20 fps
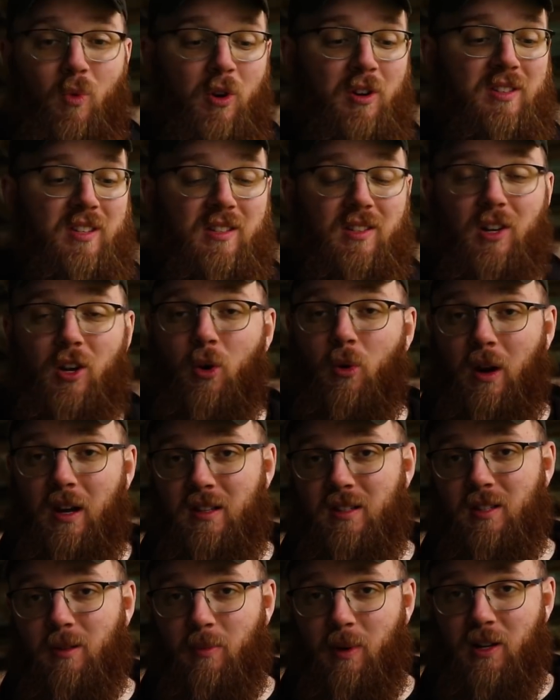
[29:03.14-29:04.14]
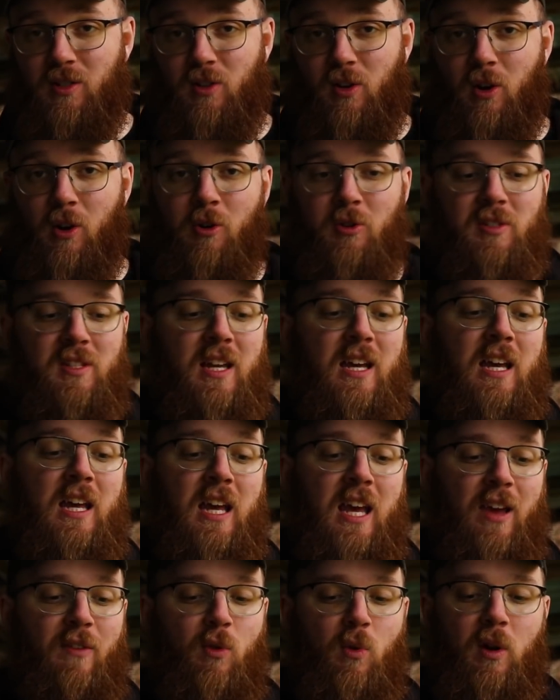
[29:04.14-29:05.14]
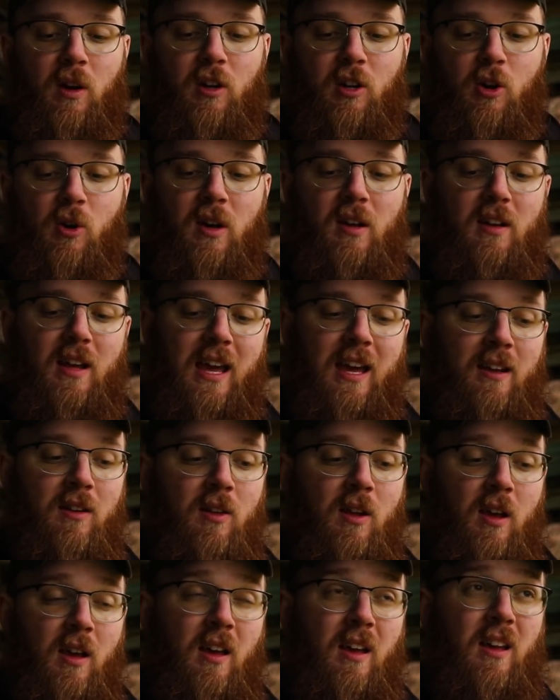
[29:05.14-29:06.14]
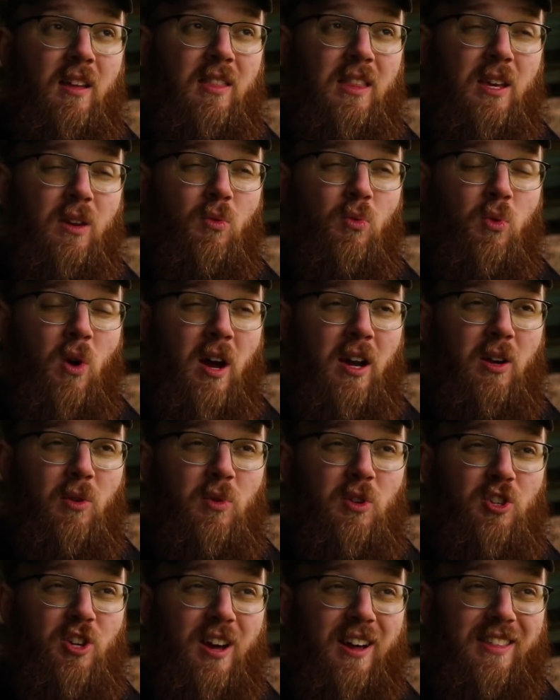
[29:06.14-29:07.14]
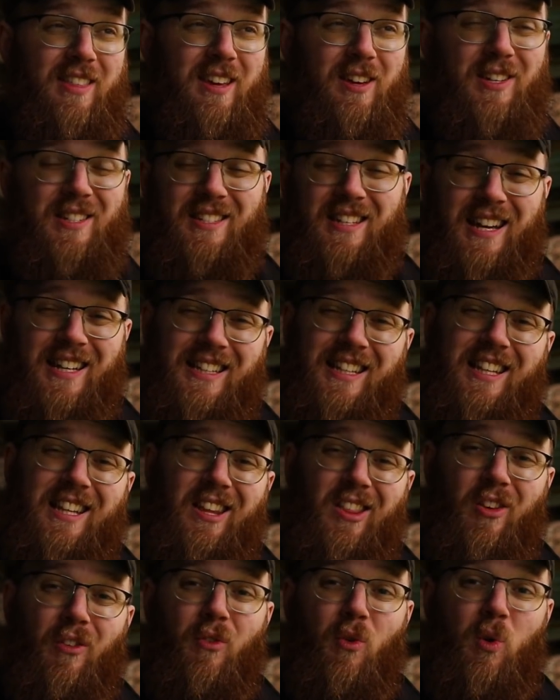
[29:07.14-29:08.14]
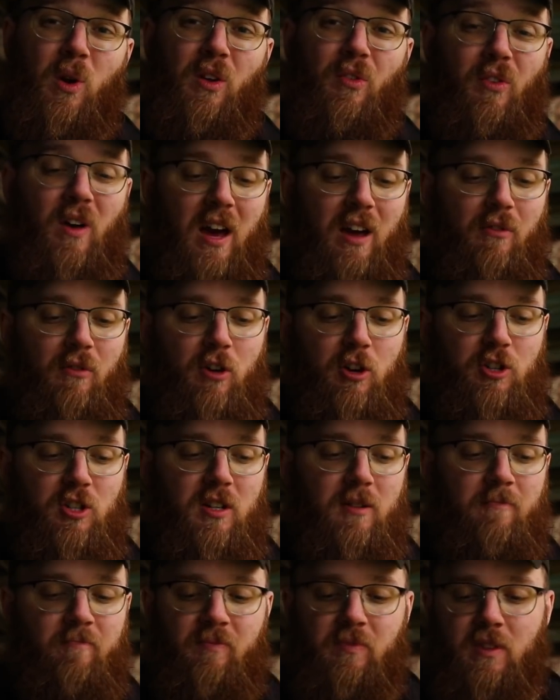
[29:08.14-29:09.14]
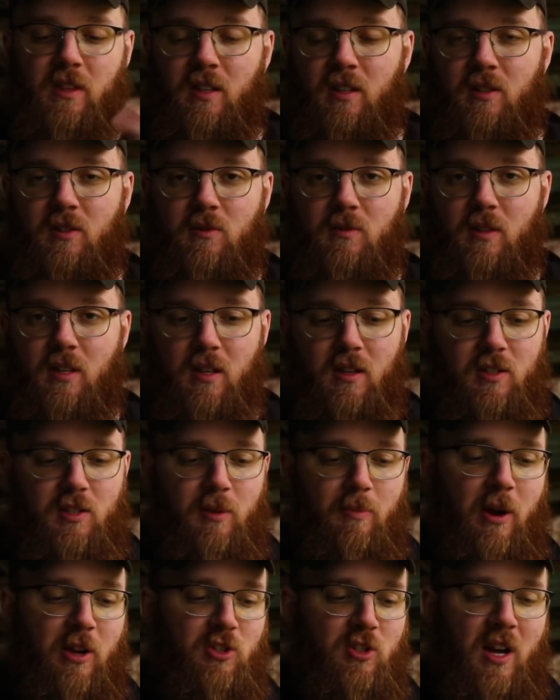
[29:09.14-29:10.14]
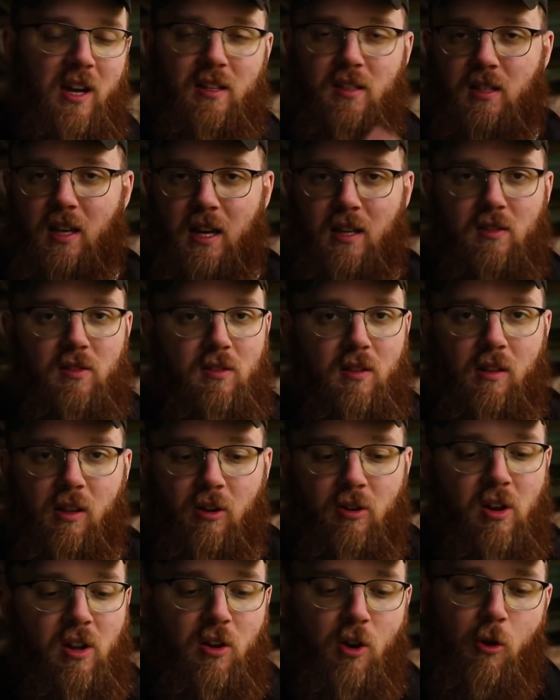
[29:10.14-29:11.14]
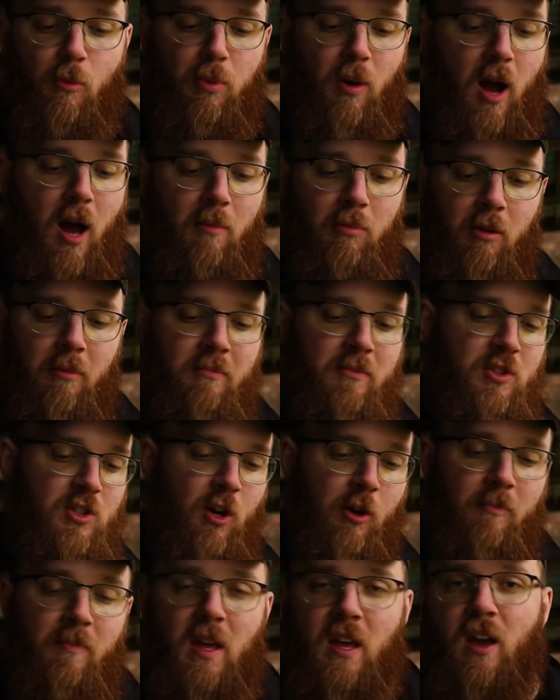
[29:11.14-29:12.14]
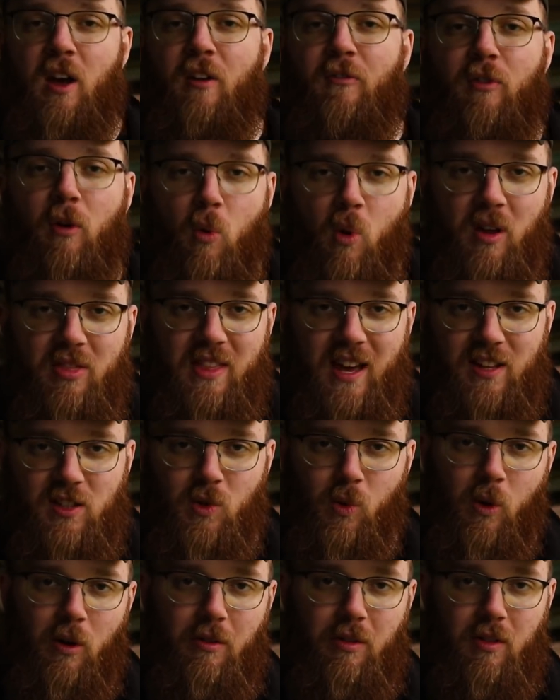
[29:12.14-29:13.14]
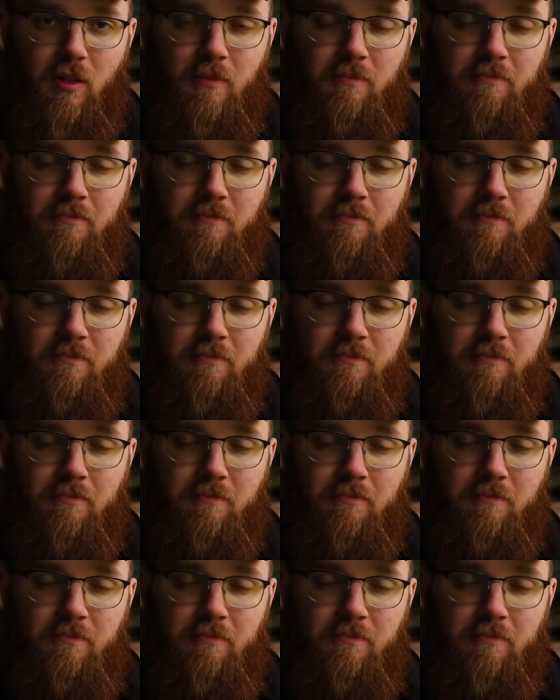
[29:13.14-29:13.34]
works as a great suppressor host if you want to do it. And the Rugged we shot, I think, is technically the 45 version. The suppressor height sights cleared it no problem, so for what that's worth.